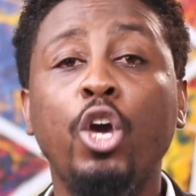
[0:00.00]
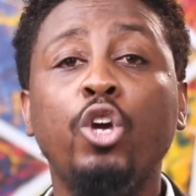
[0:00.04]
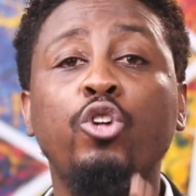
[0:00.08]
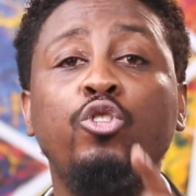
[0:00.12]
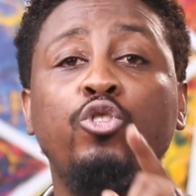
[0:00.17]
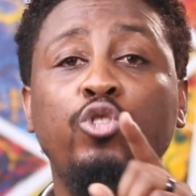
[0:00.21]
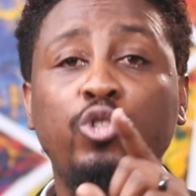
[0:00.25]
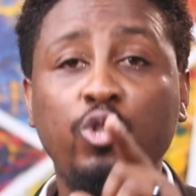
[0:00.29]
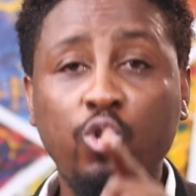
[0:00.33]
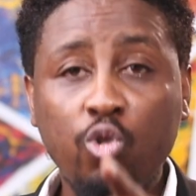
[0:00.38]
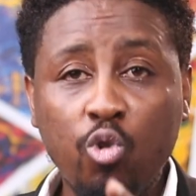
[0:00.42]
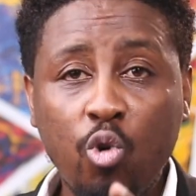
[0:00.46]

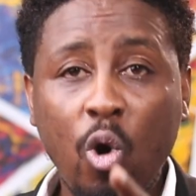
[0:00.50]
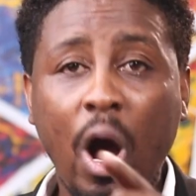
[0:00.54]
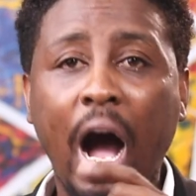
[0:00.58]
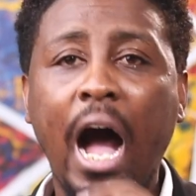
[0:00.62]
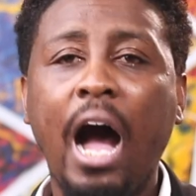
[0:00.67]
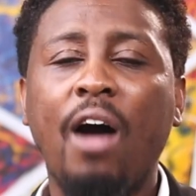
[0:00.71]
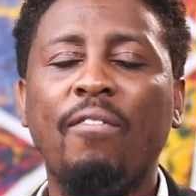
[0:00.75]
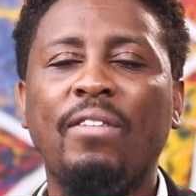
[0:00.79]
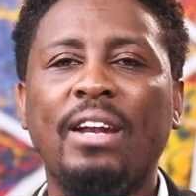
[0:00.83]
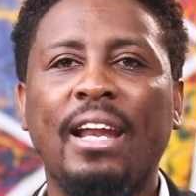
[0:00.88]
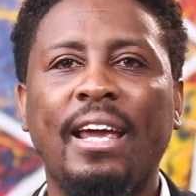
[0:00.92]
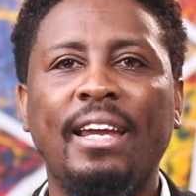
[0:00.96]
You
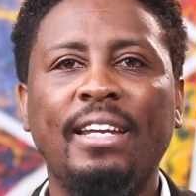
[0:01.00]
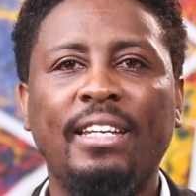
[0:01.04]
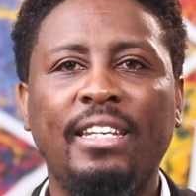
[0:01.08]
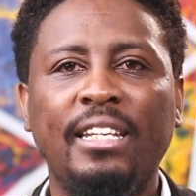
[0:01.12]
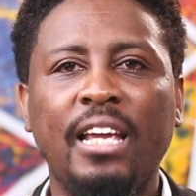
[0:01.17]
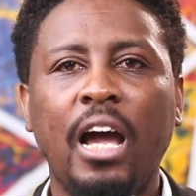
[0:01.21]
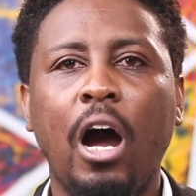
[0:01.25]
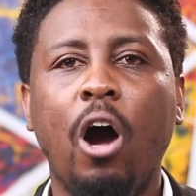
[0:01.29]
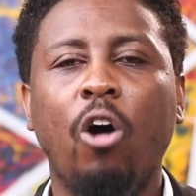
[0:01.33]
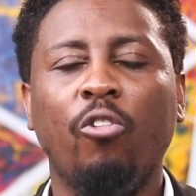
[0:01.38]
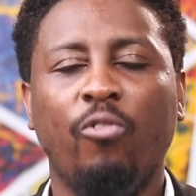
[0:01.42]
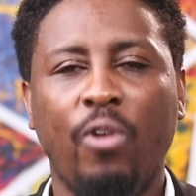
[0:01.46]
have an
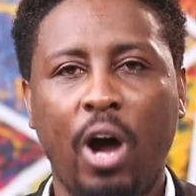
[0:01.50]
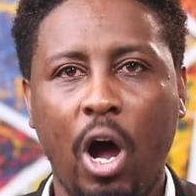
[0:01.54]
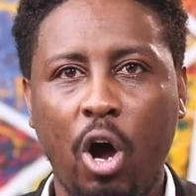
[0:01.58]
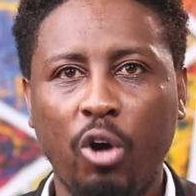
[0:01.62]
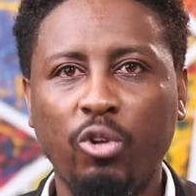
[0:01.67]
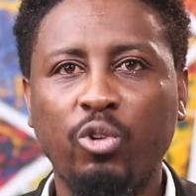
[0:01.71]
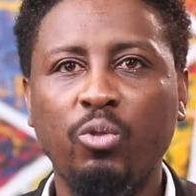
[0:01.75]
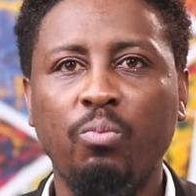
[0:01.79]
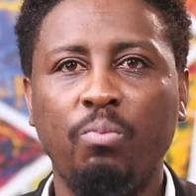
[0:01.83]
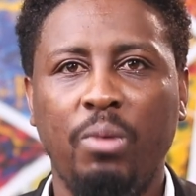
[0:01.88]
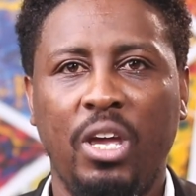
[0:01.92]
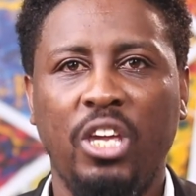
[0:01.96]
idea of how
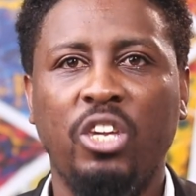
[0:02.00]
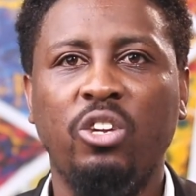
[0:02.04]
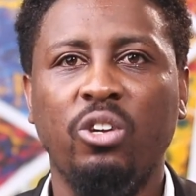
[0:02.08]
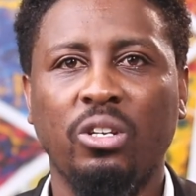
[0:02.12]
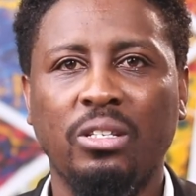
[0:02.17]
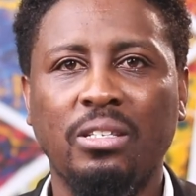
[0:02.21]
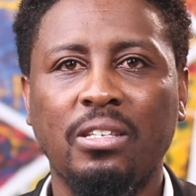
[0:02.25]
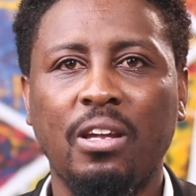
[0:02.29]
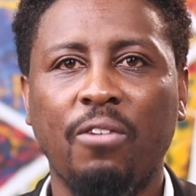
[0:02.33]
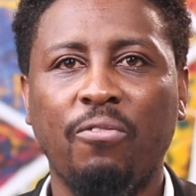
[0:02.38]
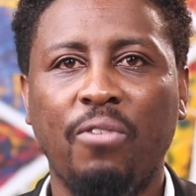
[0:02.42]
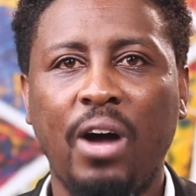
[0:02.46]
to make
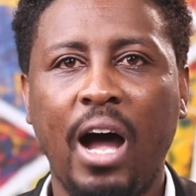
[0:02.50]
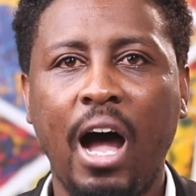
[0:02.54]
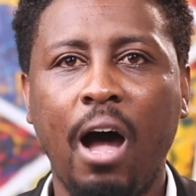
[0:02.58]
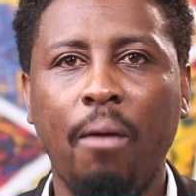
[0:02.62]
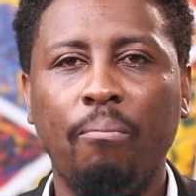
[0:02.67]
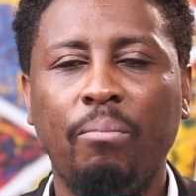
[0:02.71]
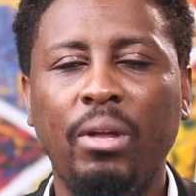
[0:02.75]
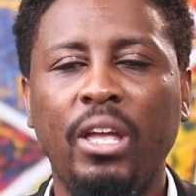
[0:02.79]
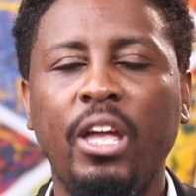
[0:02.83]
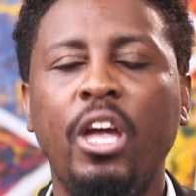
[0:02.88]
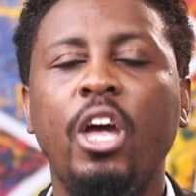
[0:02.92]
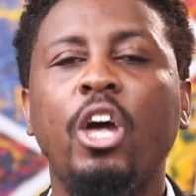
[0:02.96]
yourself
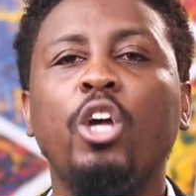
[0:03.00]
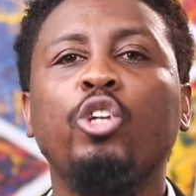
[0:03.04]
happy.